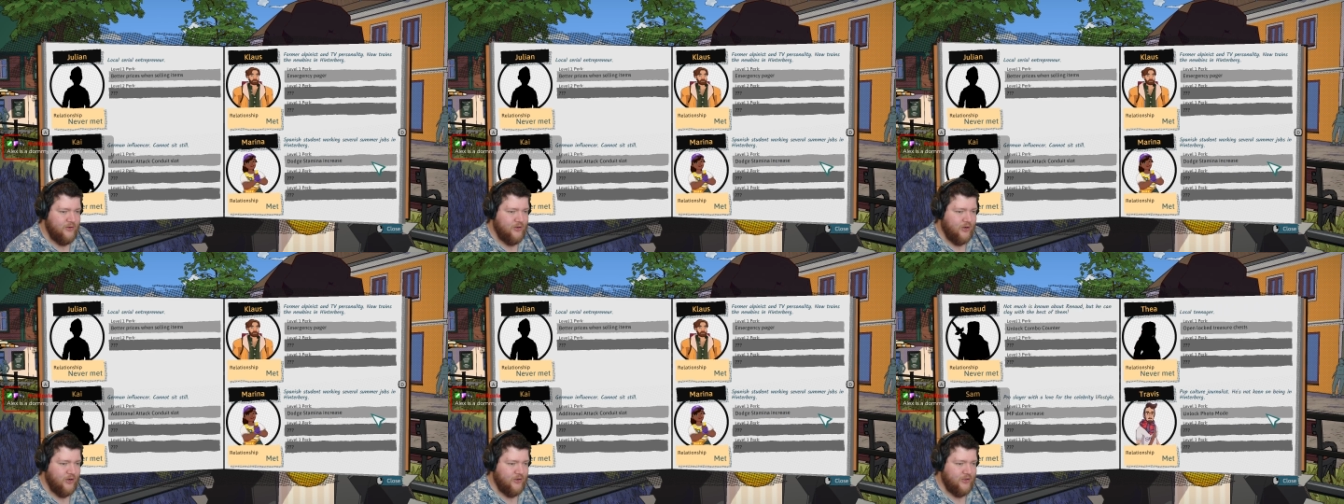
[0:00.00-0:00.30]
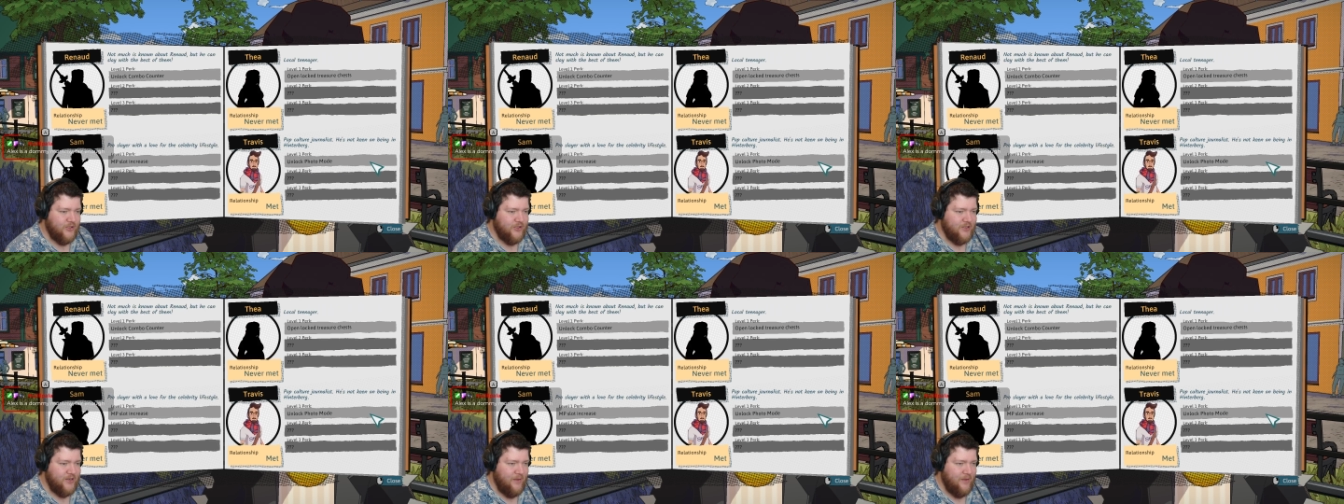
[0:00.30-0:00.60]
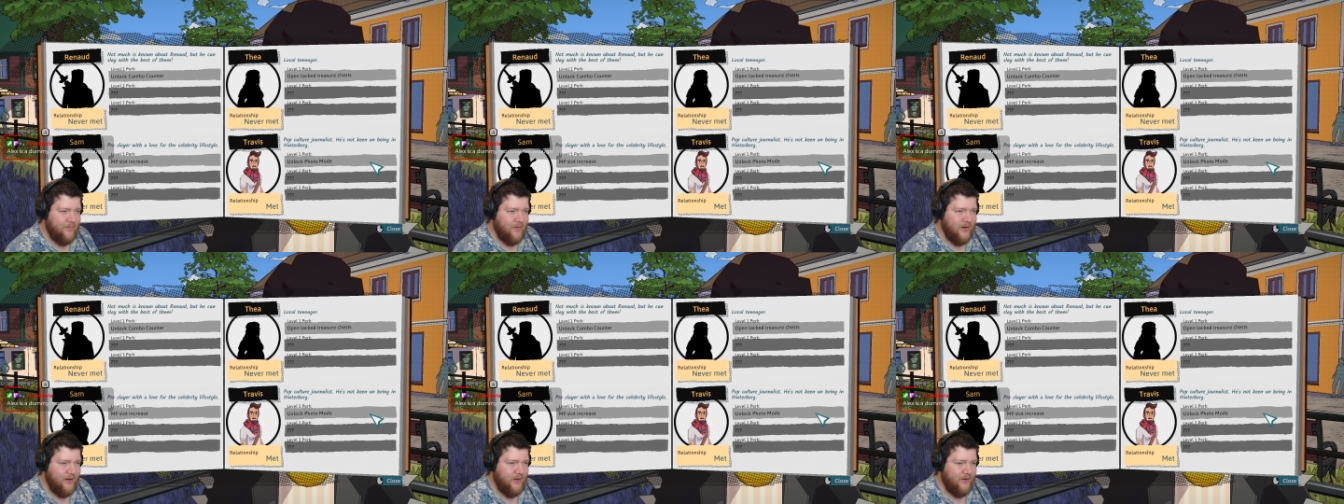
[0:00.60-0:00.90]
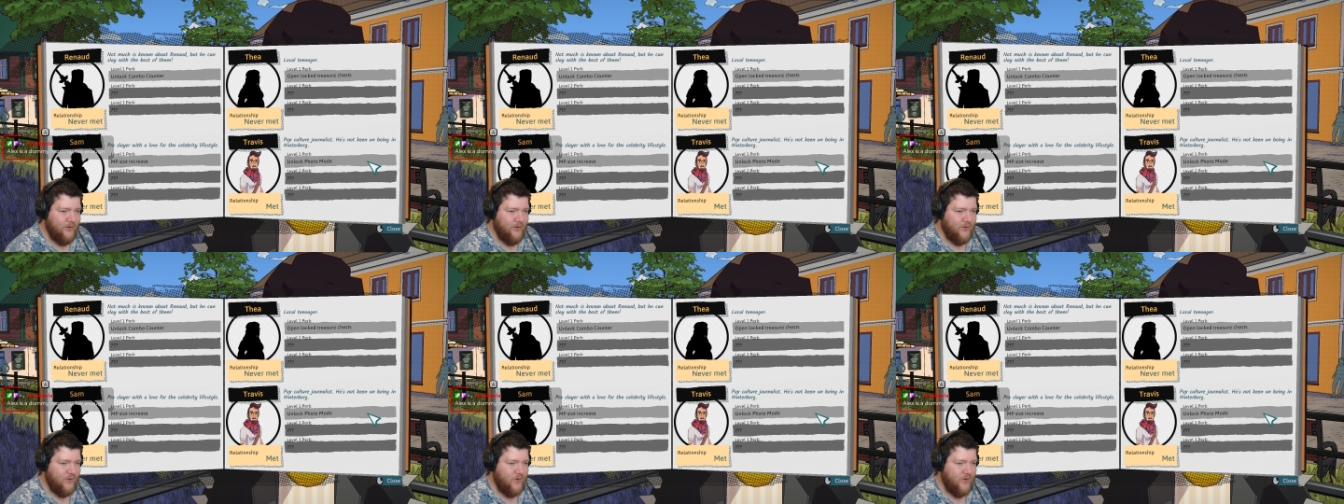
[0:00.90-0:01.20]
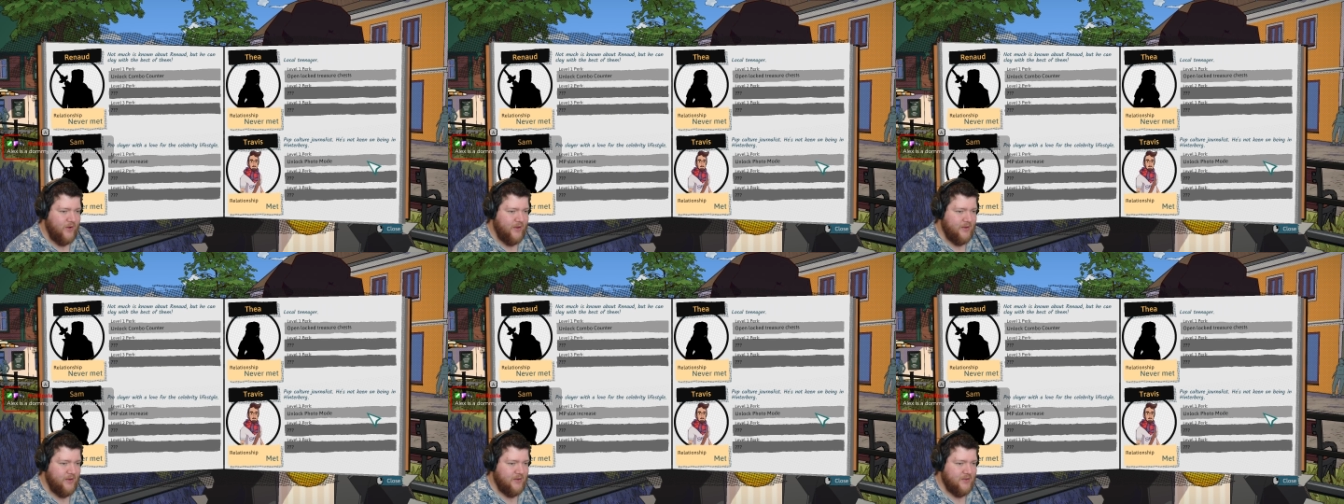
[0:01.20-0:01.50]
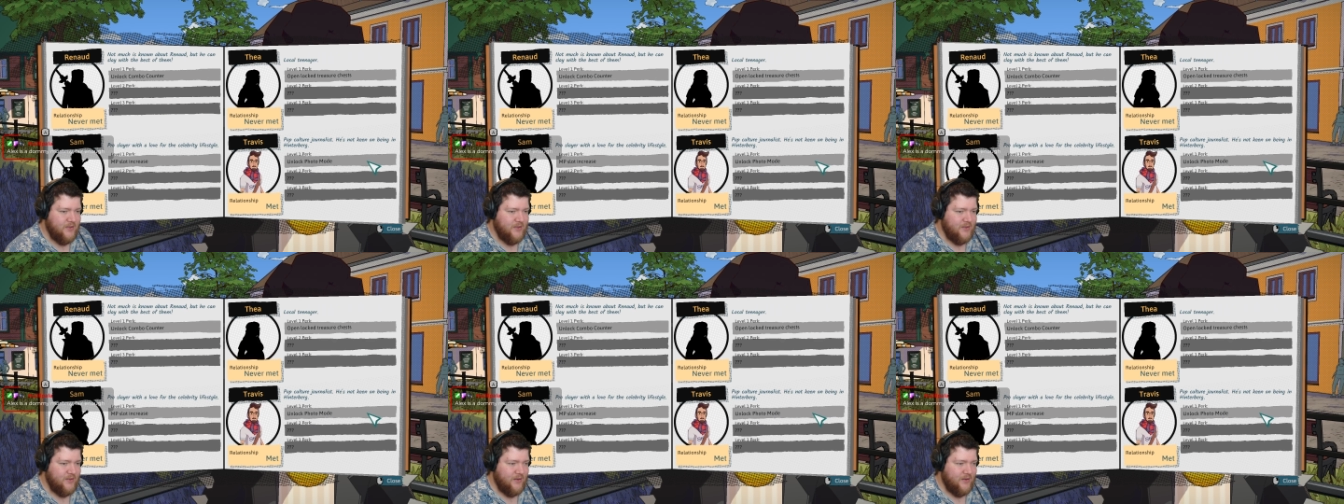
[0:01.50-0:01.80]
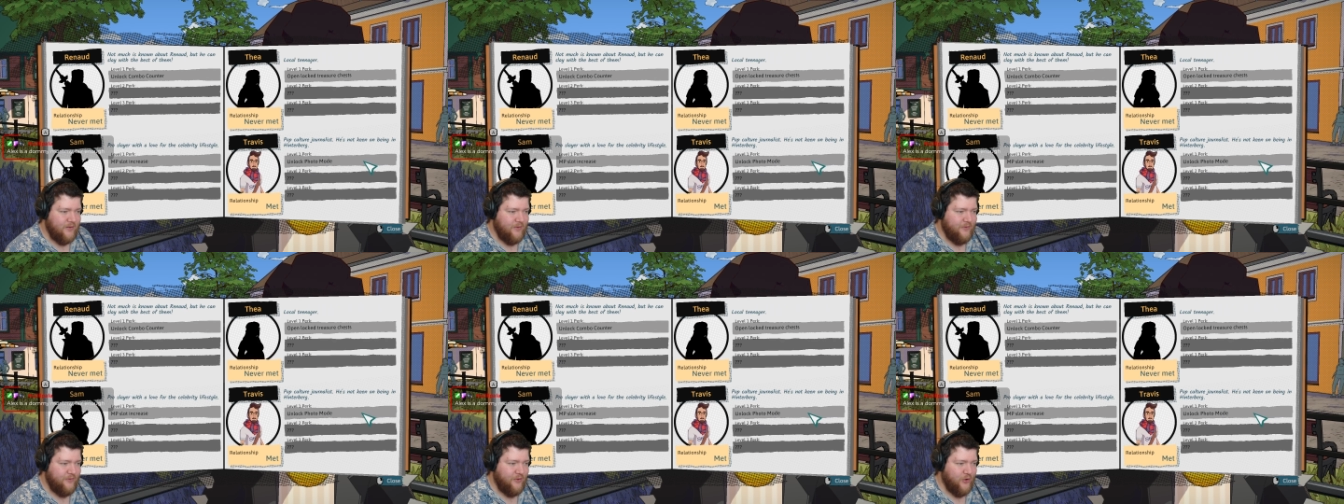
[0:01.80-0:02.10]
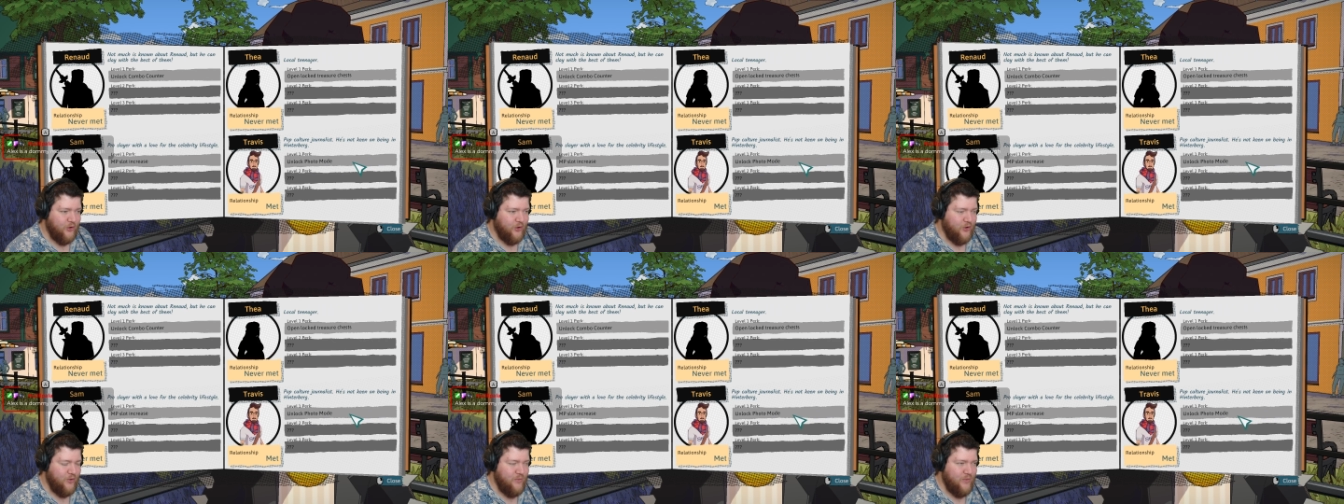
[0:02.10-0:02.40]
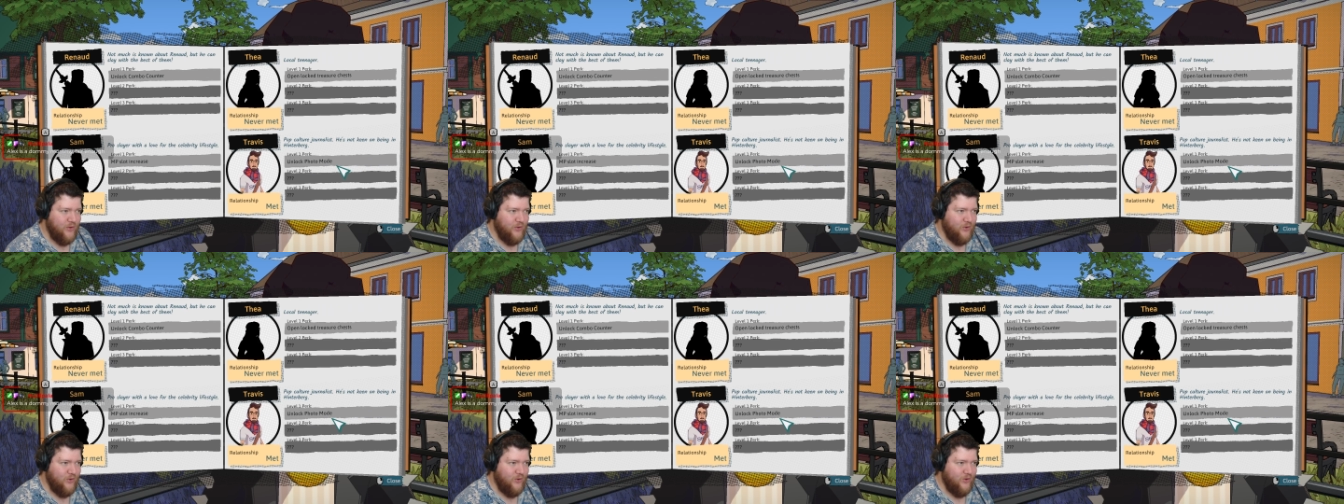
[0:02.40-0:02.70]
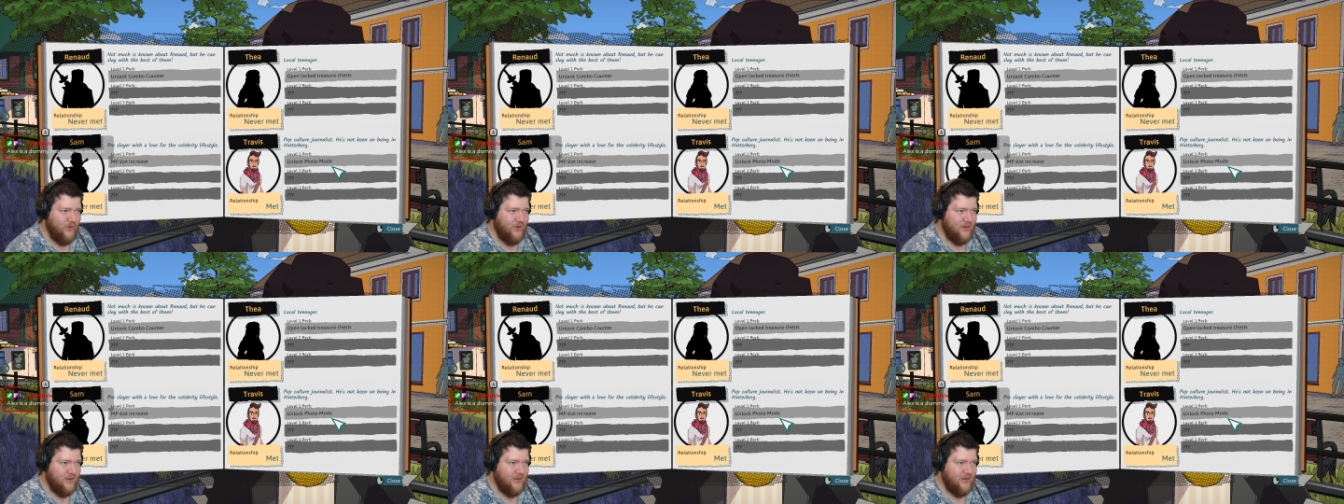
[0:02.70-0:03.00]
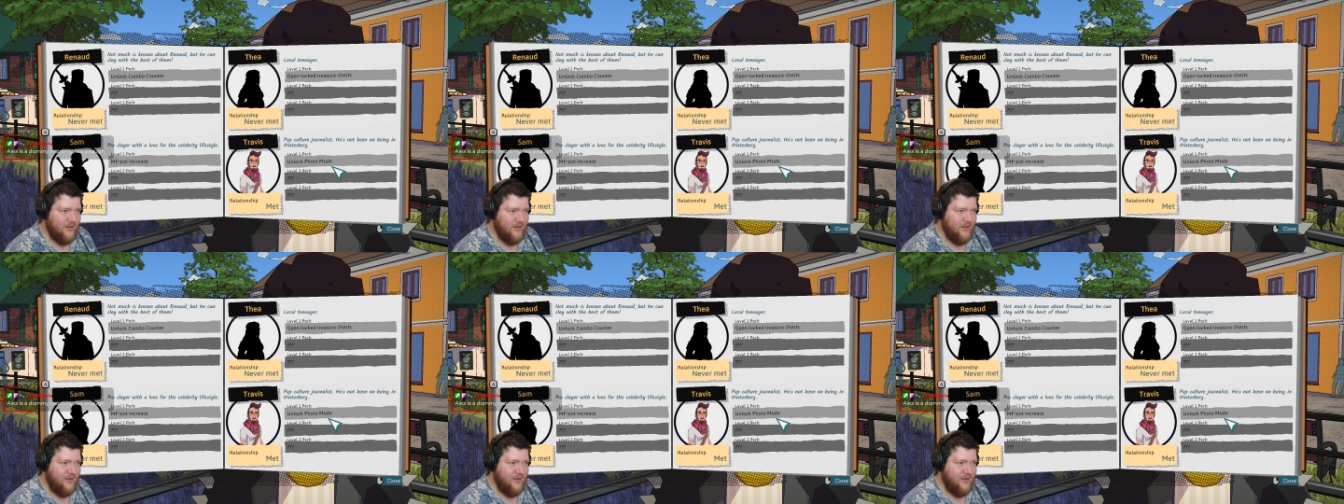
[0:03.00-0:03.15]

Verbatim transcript: Dodge stamina increase. Photo mode.